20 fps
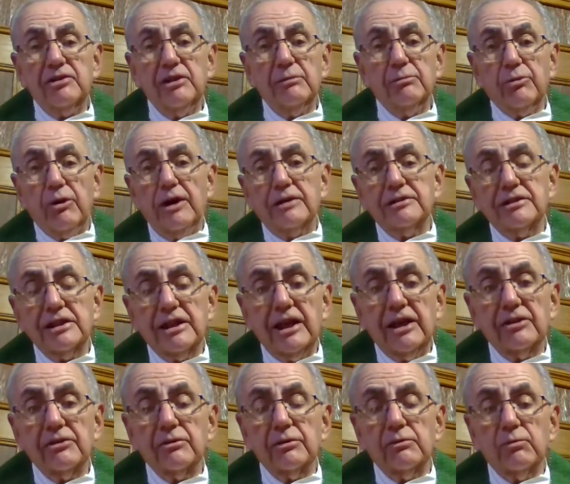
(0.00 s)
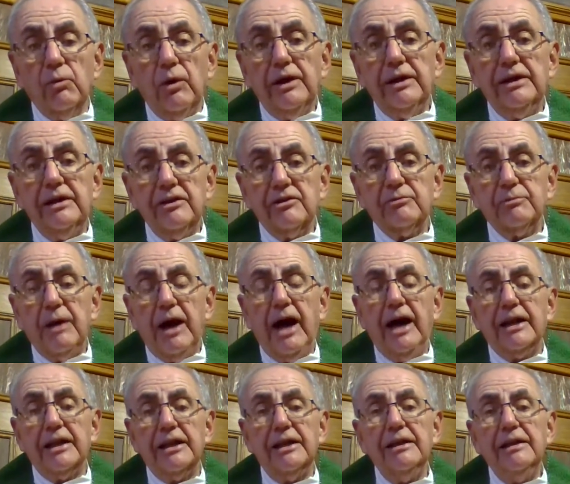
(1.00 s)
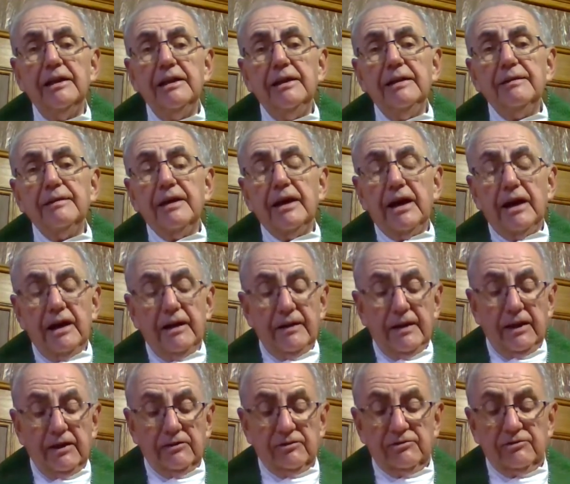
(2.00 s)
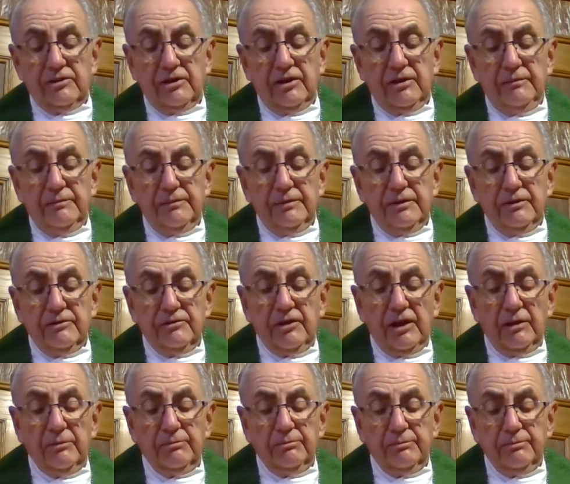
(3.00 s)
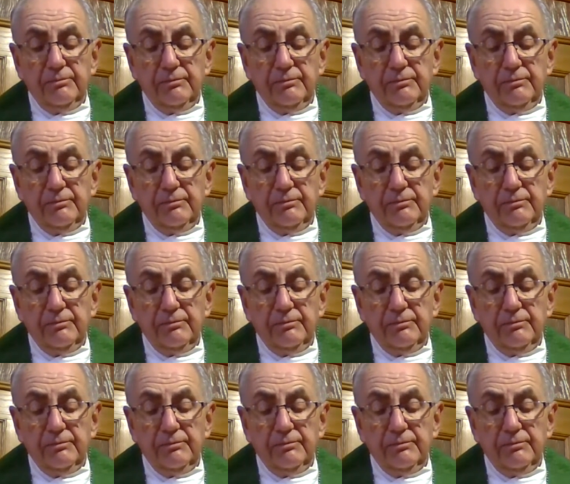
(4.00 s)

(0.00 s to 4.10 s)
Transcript: he brought together in one in his body, as St.